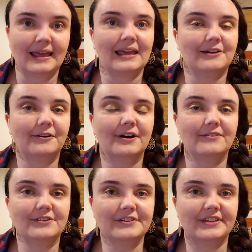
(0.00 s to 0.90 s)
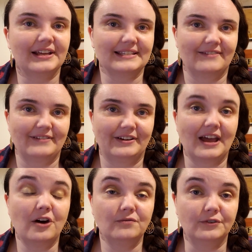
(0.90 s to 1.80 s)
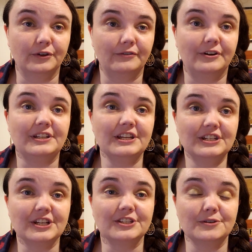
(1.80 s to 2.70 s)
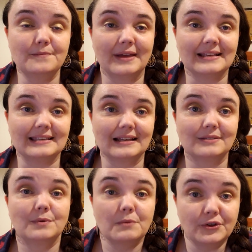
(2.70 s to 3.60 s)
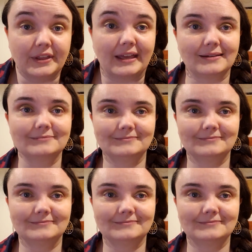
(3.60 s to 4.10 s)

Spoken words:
Here are a few things I've found helpful for teaching Zoom basics remotely.